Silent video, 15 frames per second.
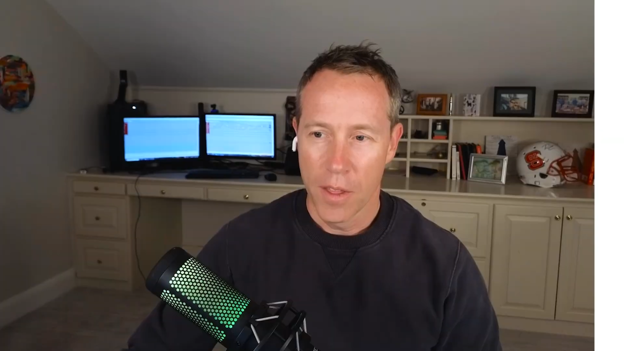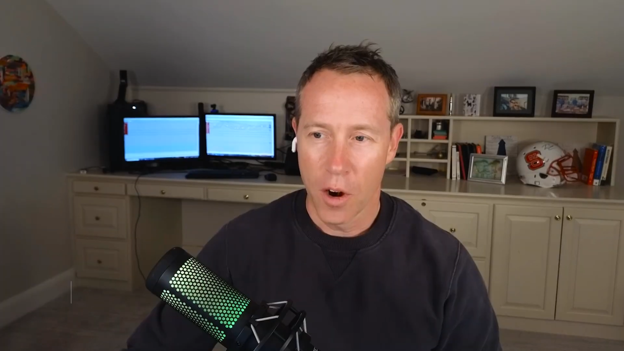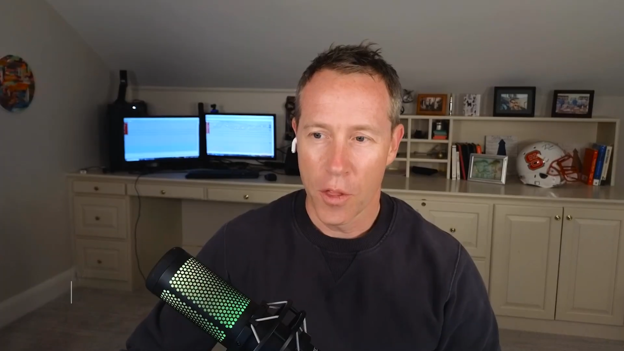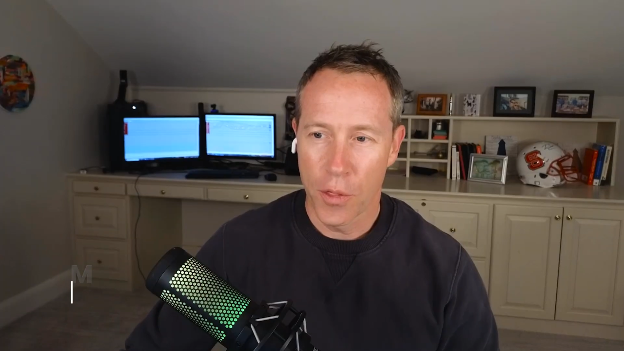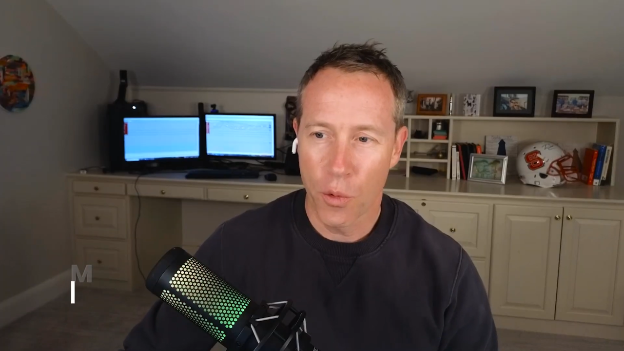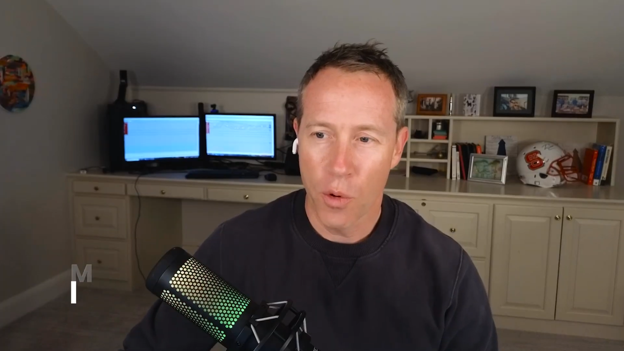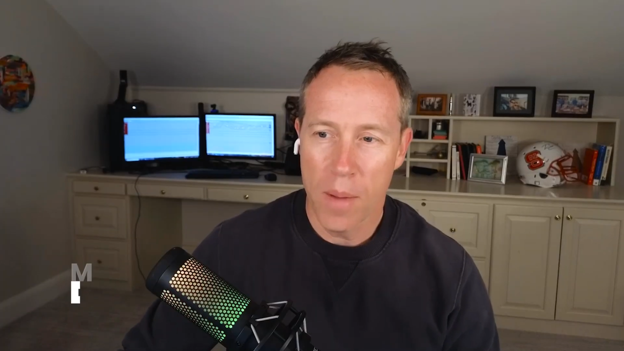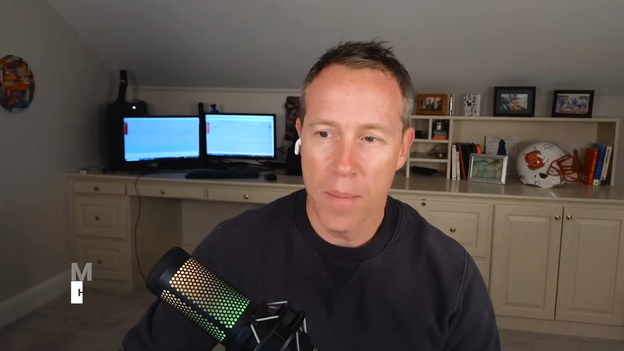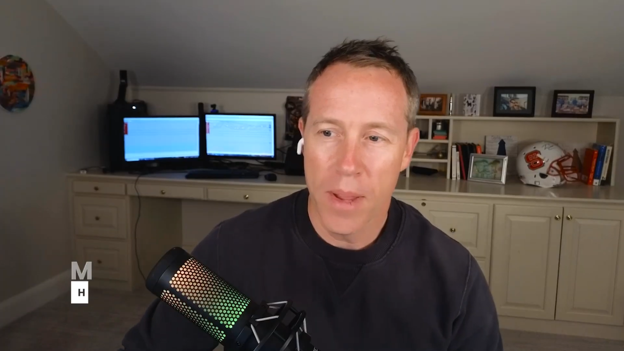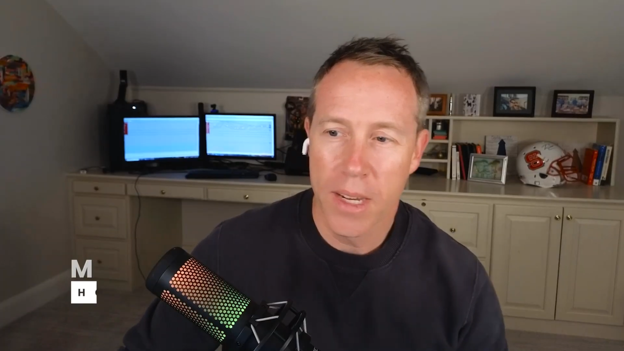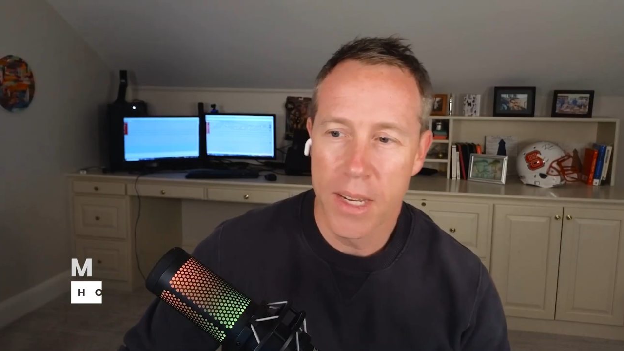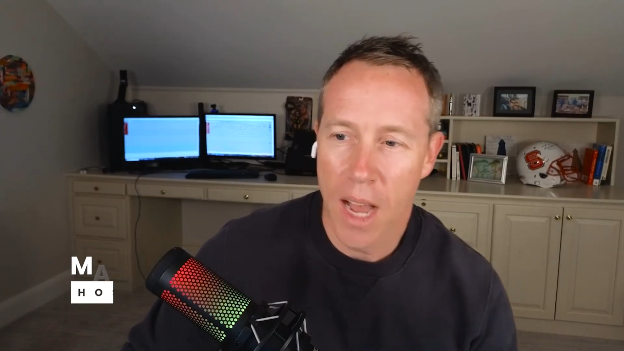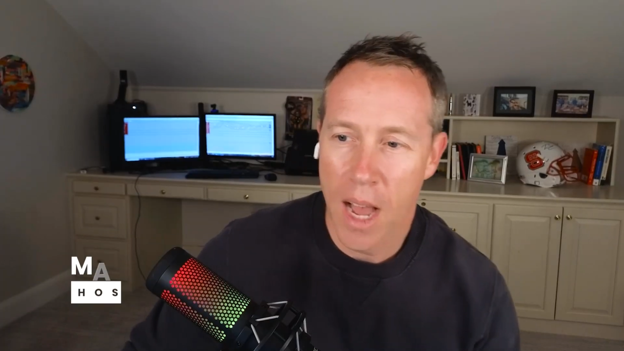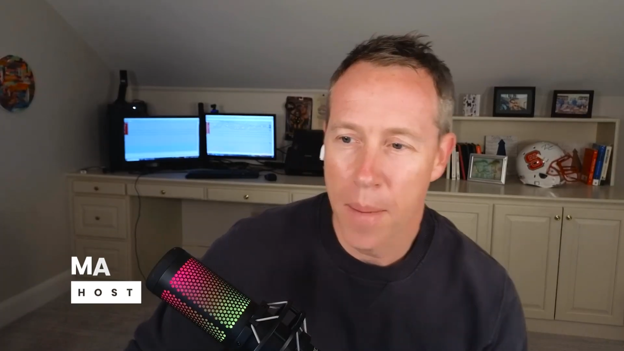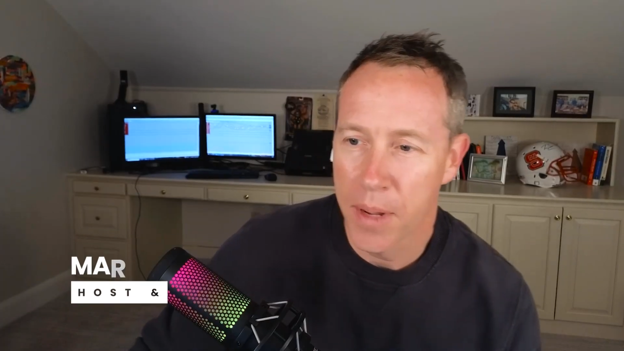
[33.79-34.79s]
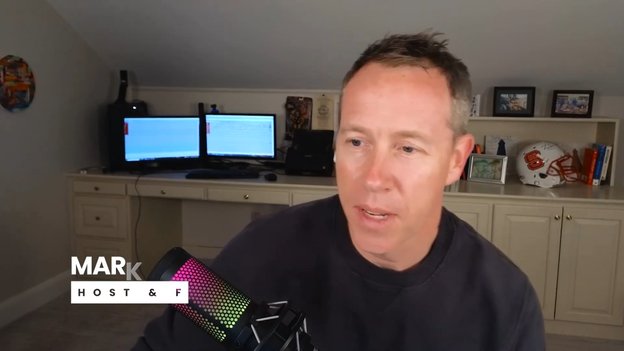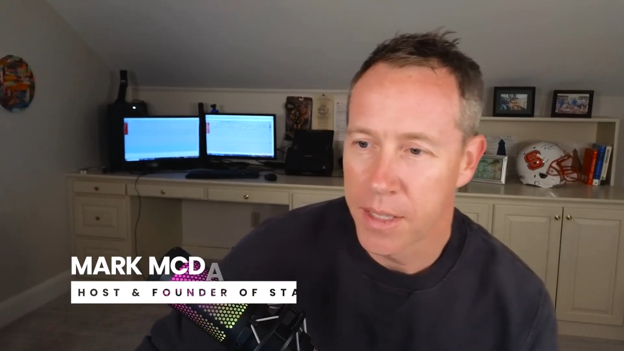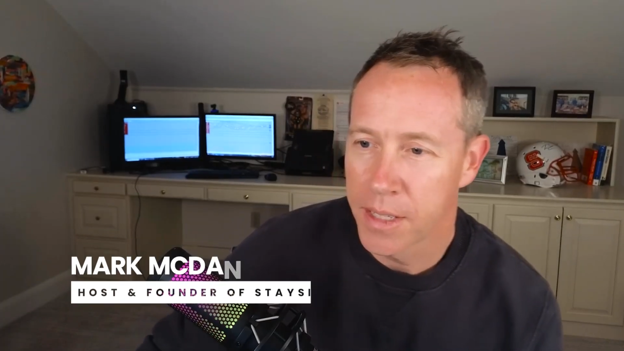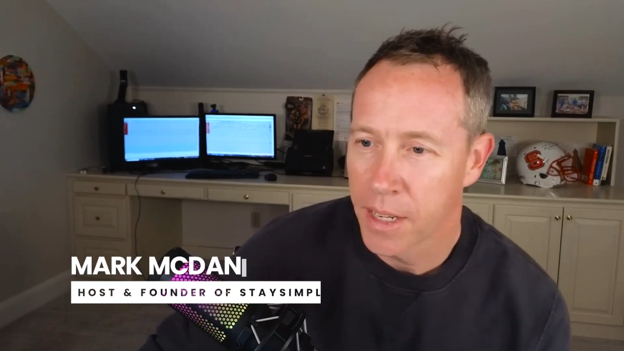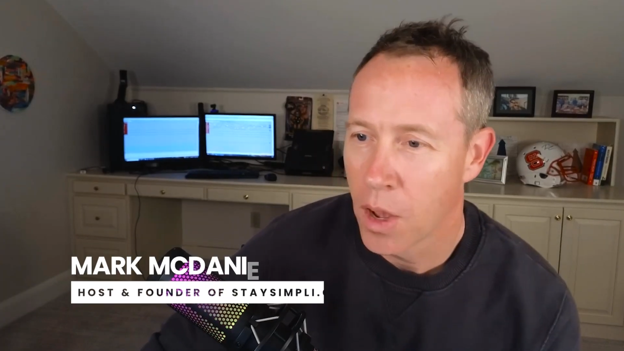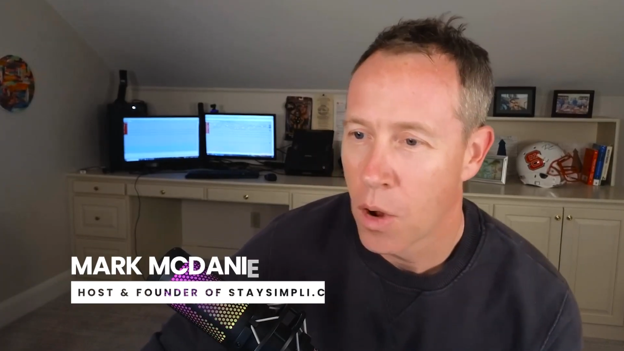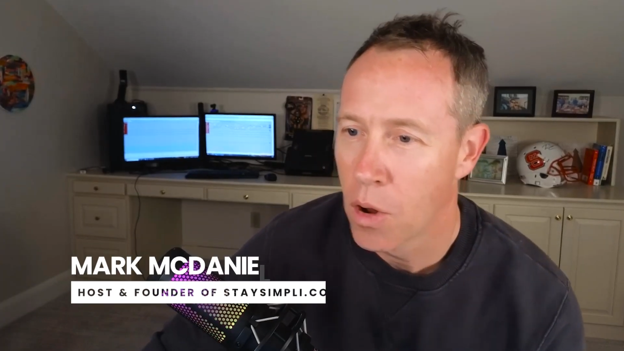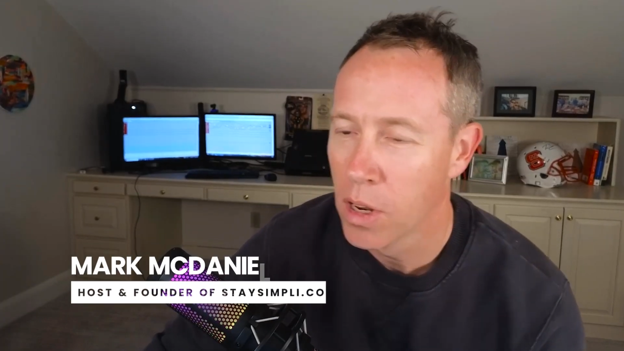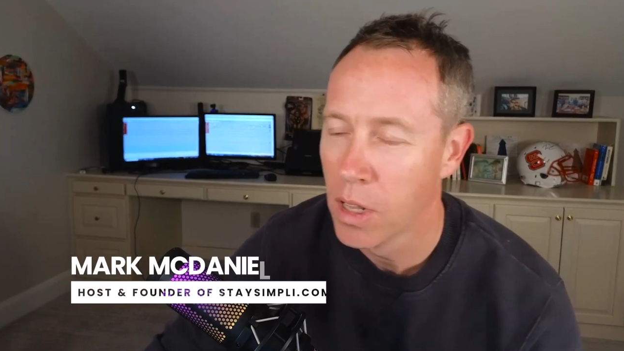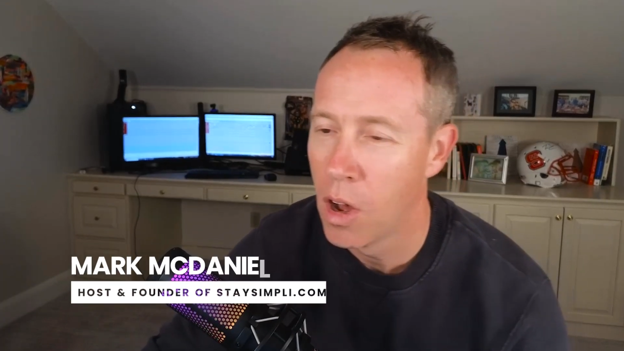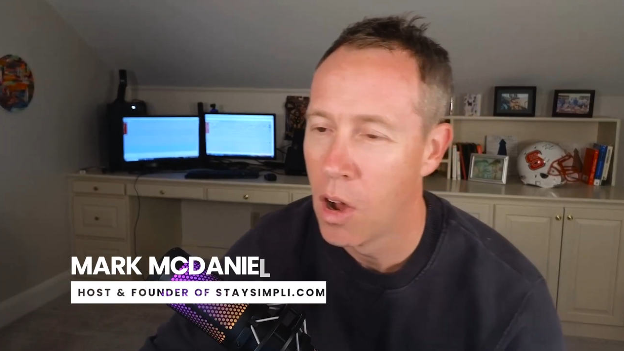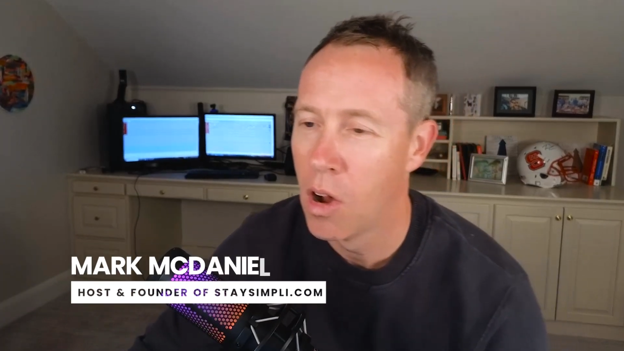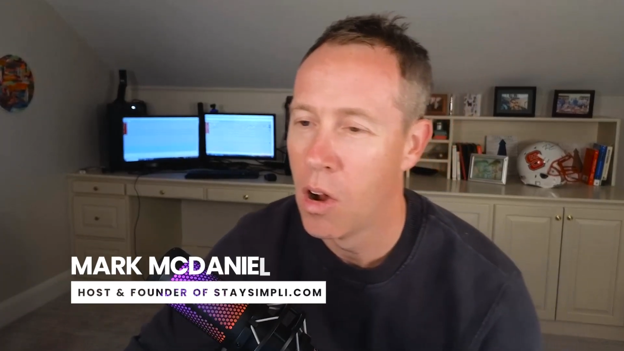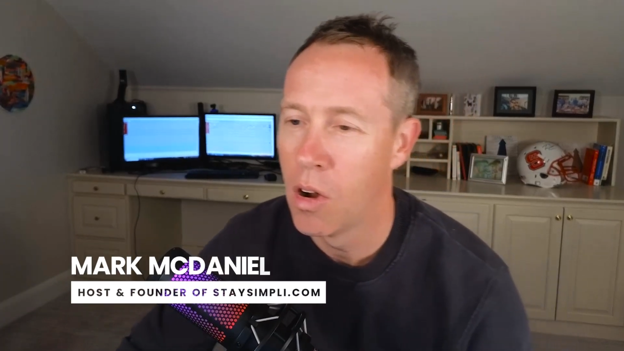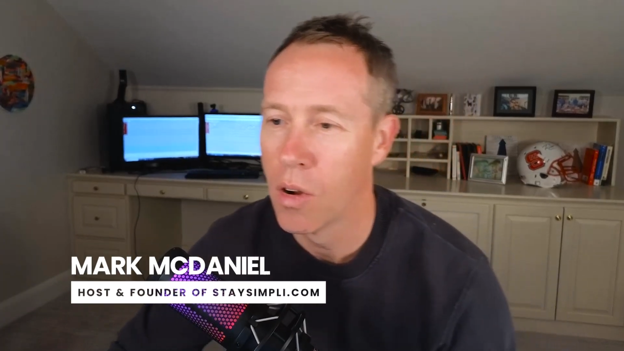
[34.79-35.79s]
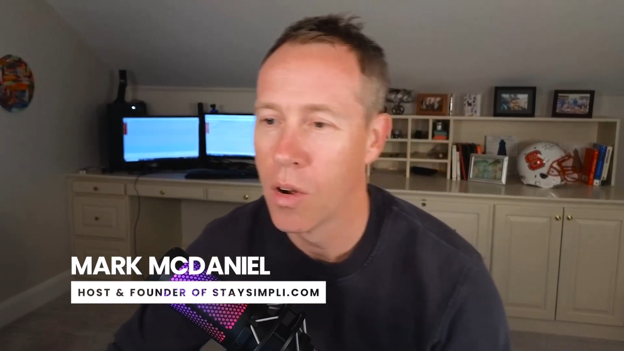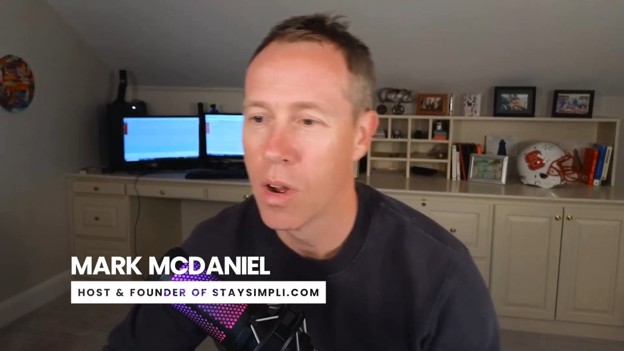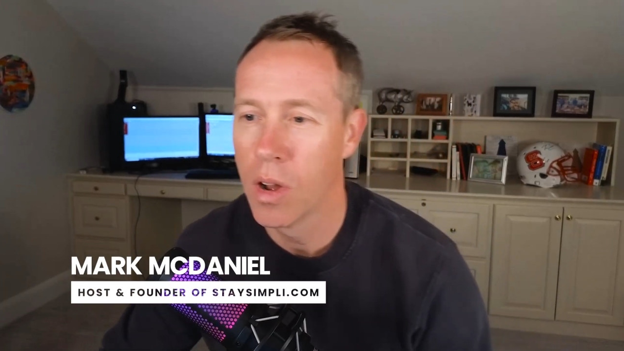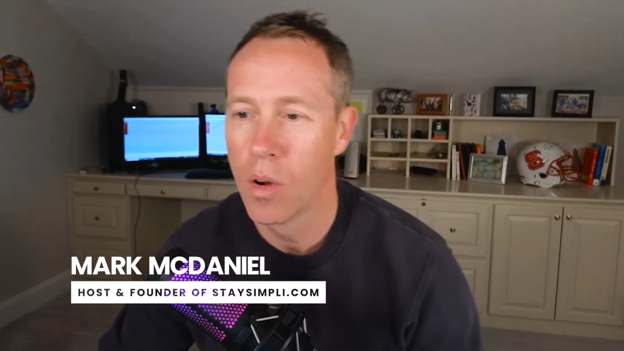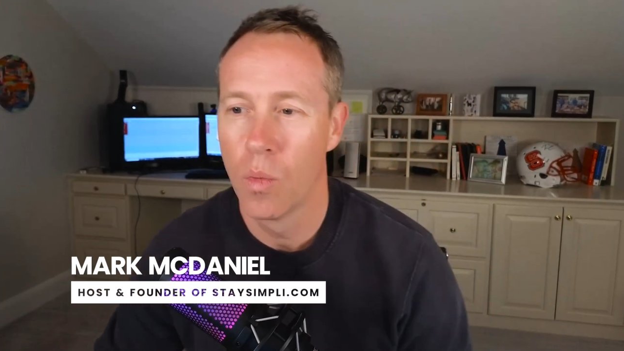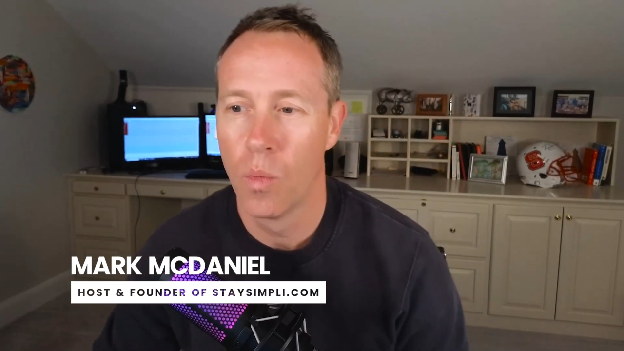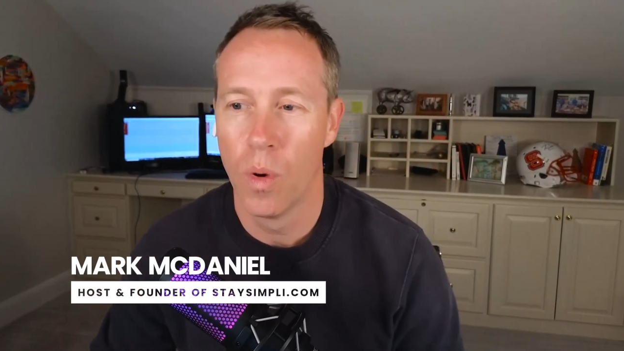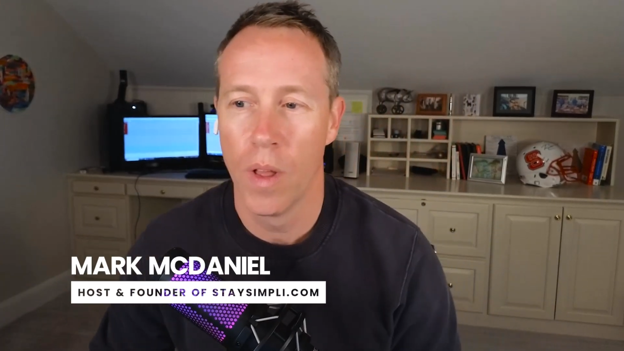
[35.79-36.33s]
There are 3 big topics that go along